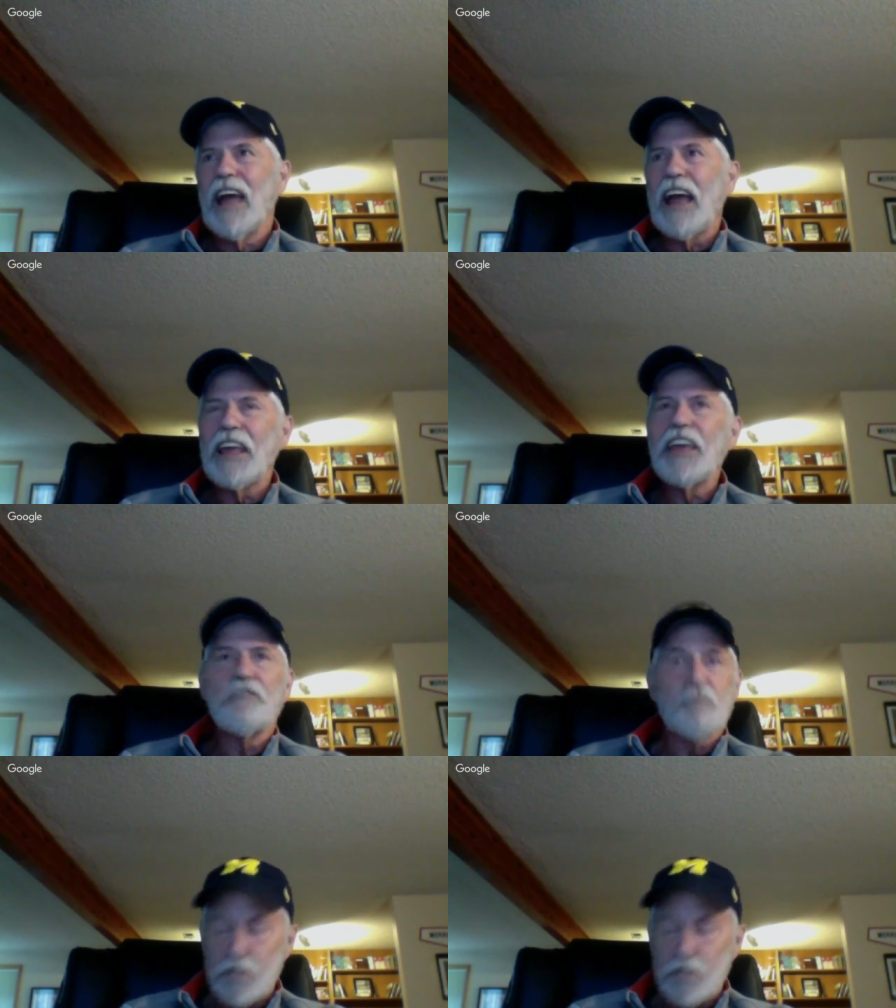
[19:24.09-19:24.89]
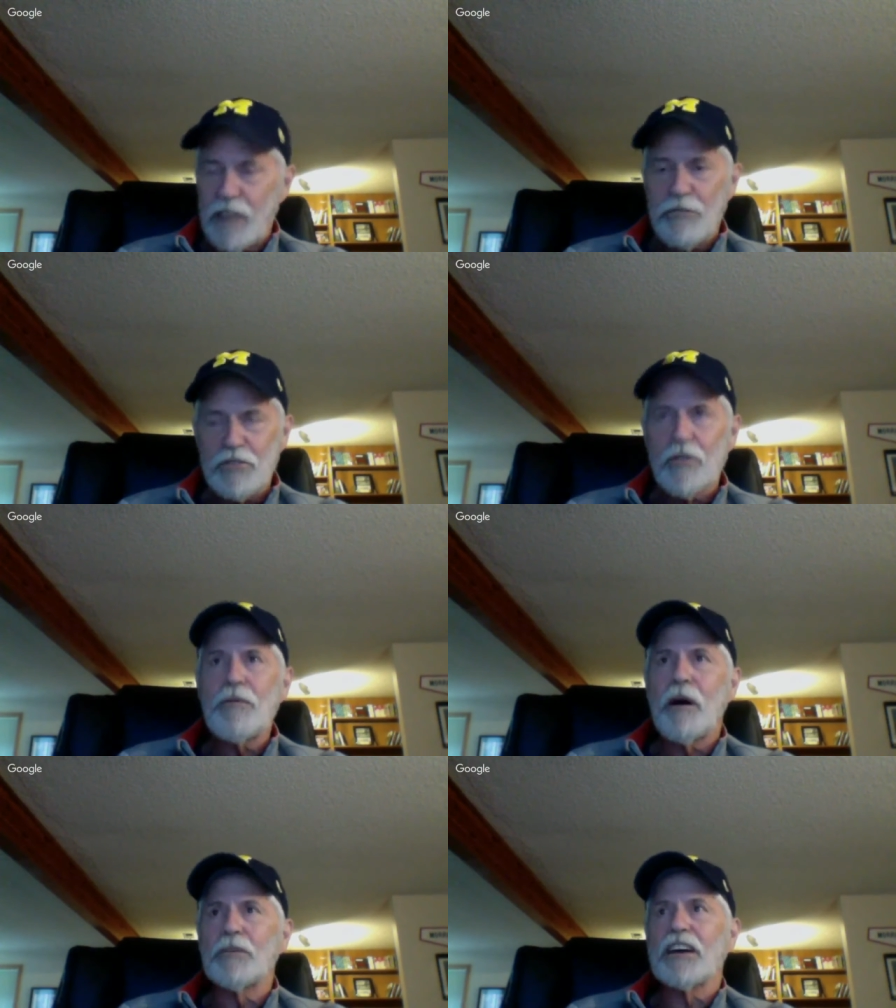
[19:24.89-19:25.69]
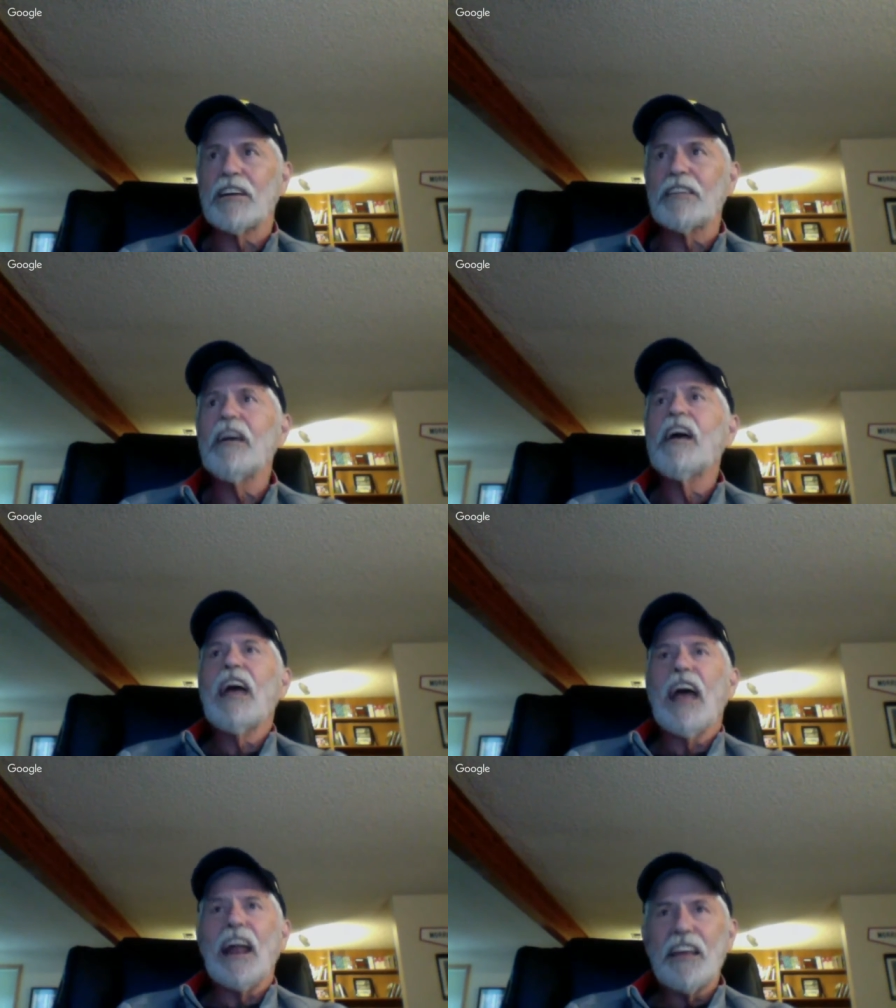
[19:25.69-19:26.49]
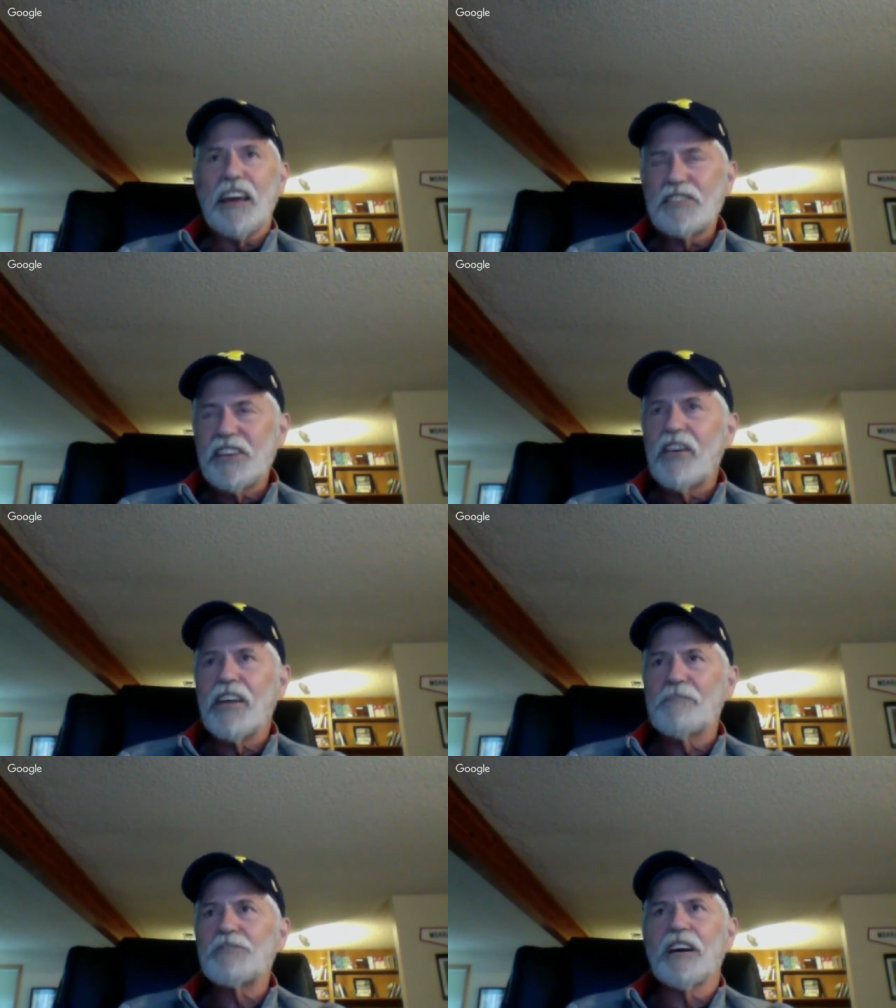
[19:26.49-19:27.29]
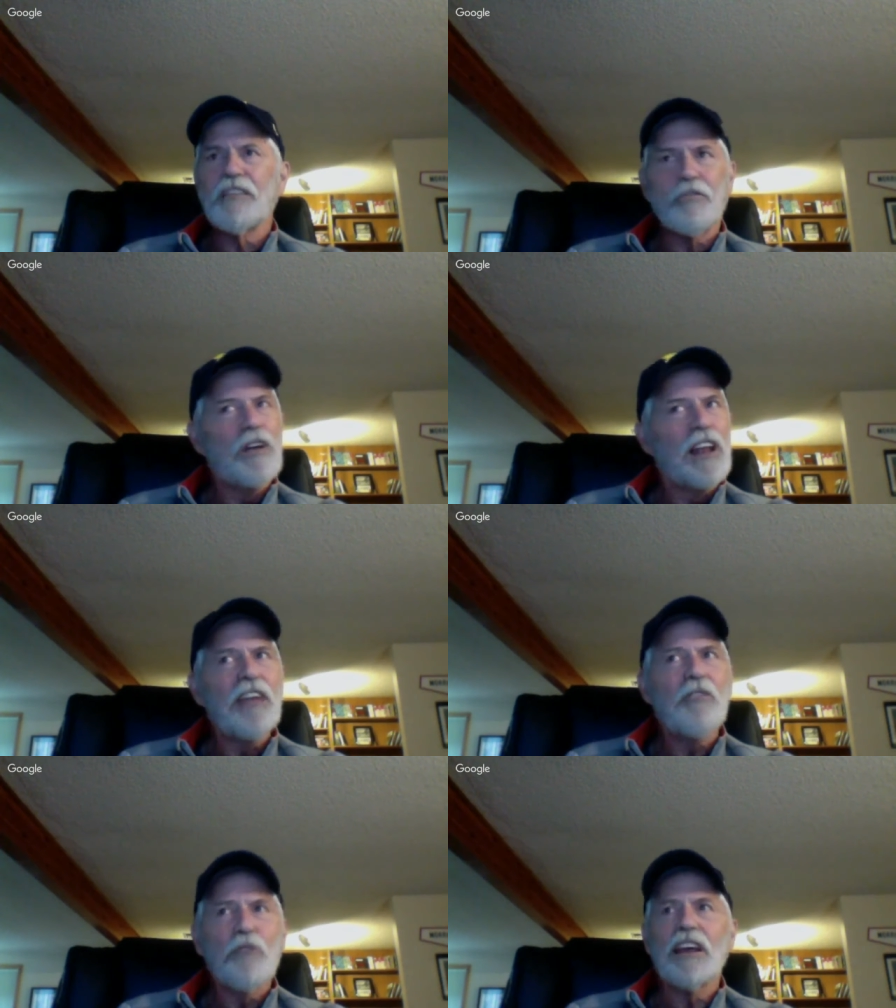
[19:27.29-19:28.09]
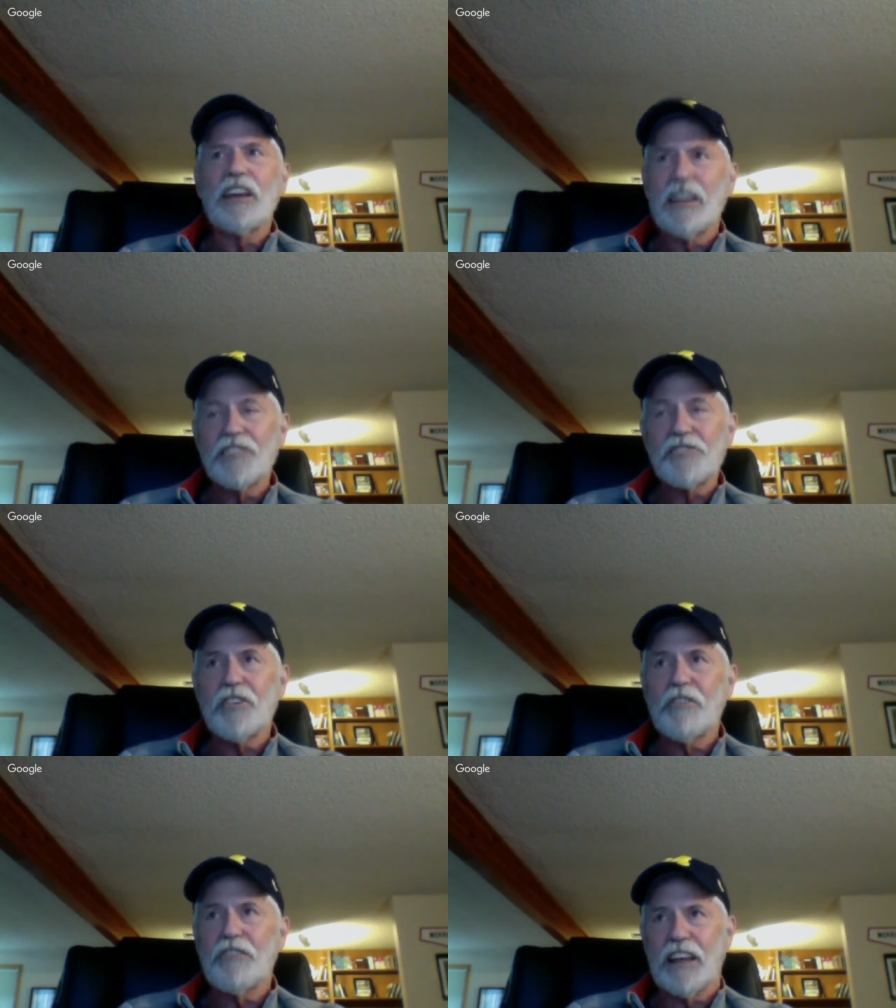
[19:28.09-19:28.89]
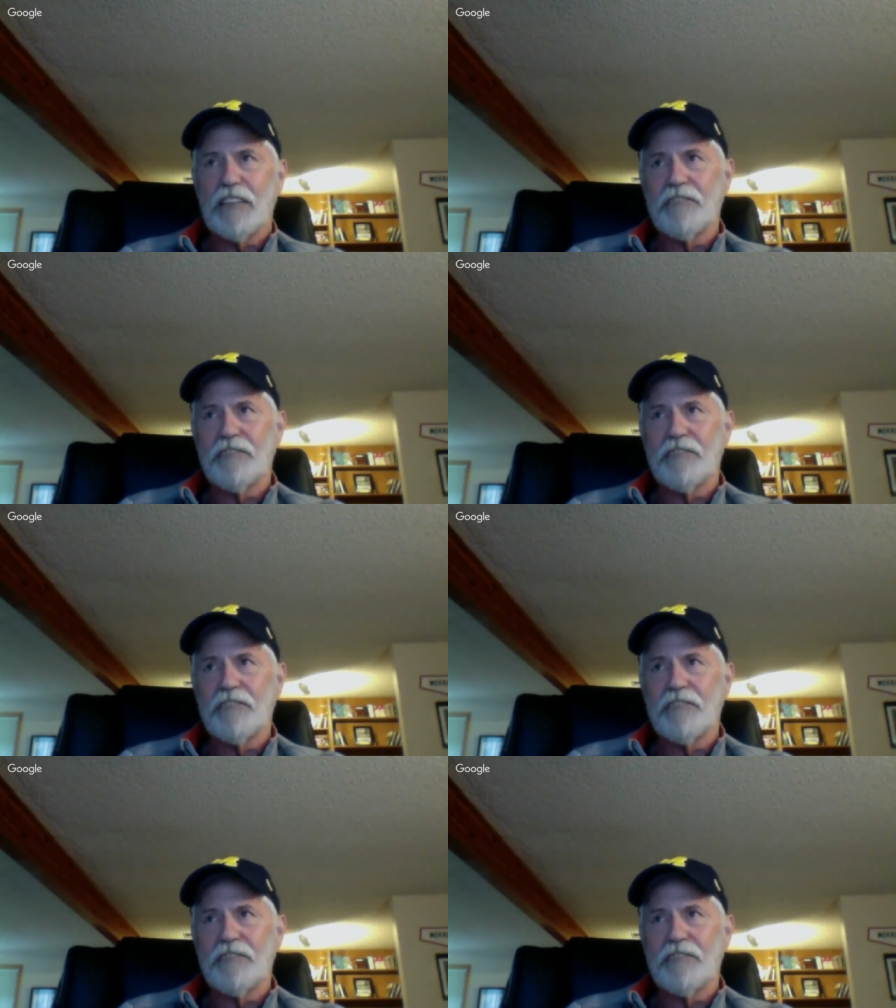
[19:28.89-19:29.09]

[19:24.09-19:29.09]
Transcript: And he was a Republican, and he considered himself really, really conservative.